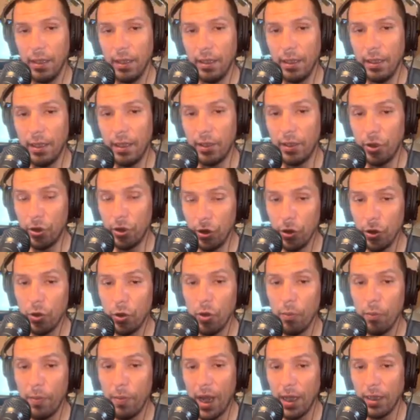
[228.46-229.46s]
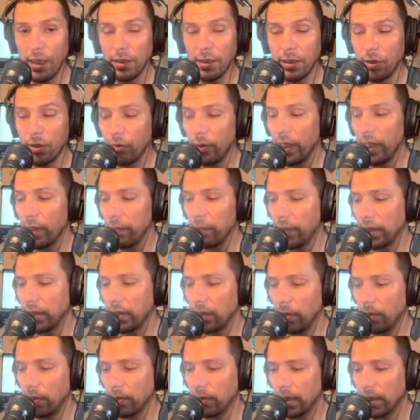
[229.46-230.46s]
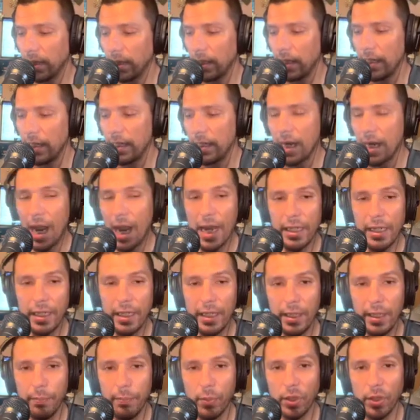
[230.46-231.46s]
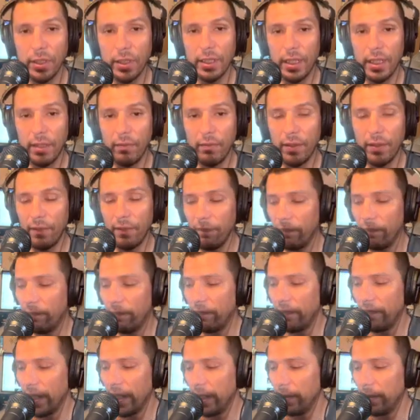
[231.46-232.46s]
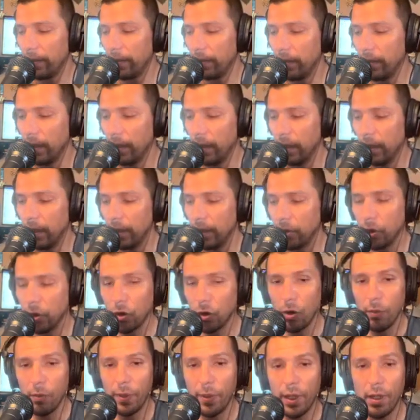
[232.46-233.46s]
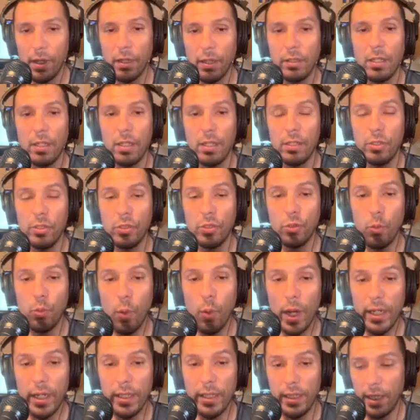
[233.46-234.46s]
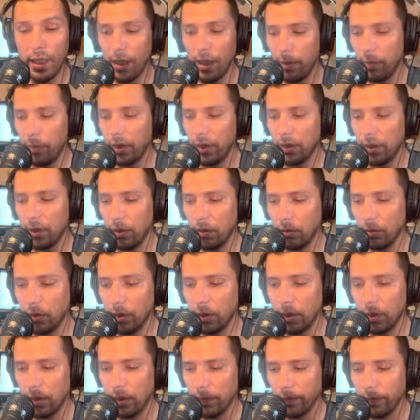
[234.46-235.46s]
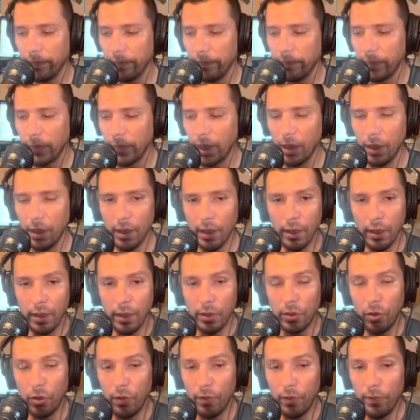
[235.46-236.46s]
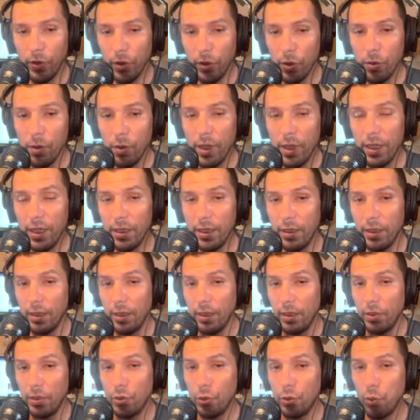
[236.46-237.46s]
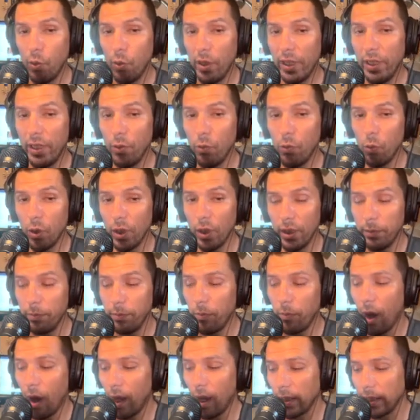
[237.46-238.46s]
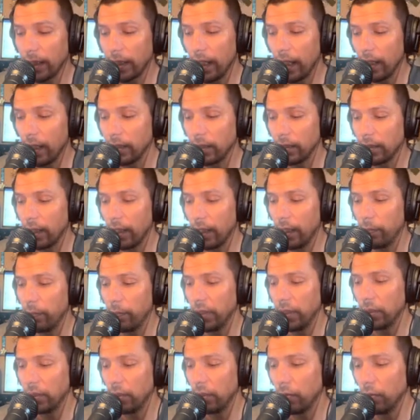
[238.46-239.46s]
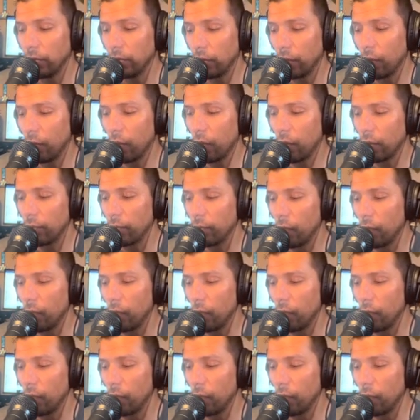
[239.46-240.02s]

that do go past 3 episodes, 90% of them fail to go beyond 20 episodes. So if you hit 21 podcast episodes or